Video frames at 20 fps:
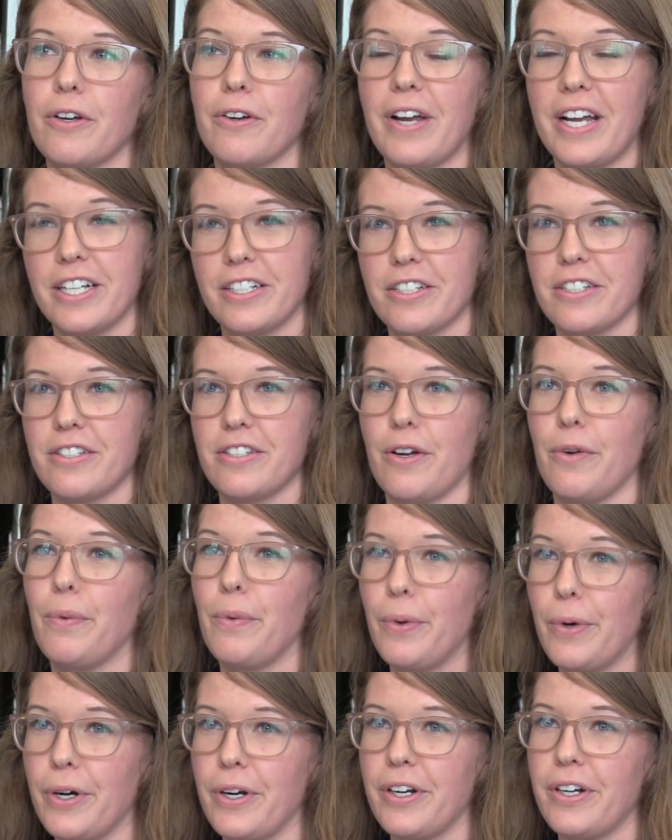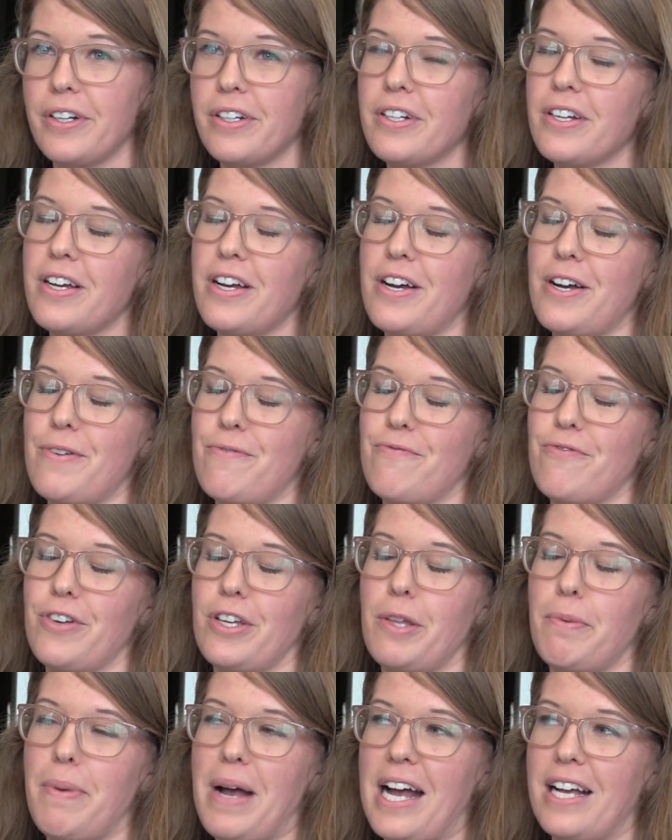courageous award
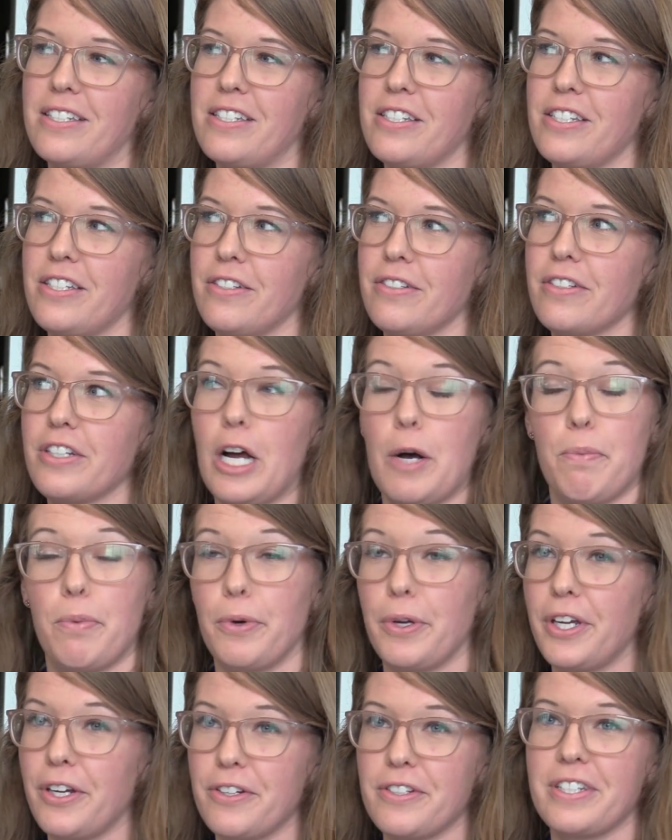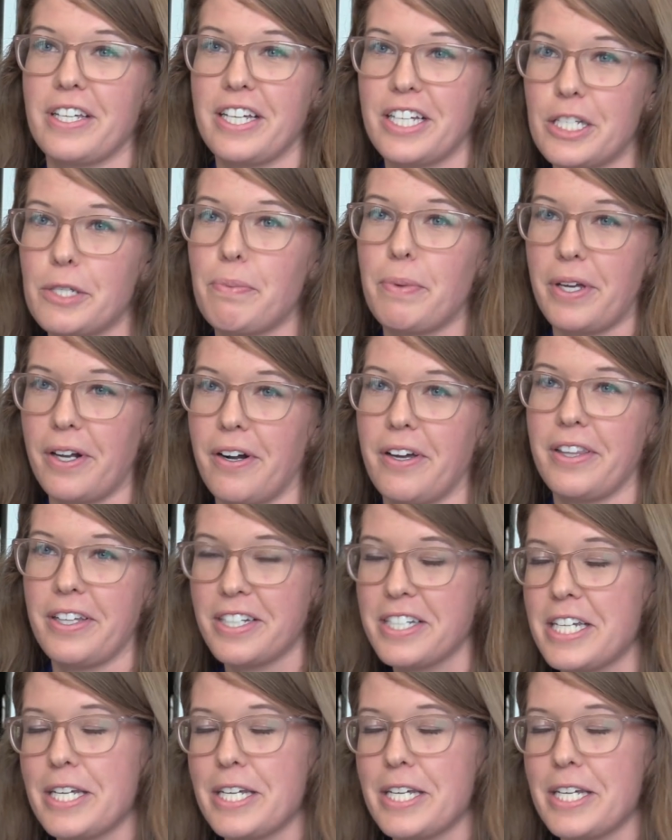for the past couple years that he's been on the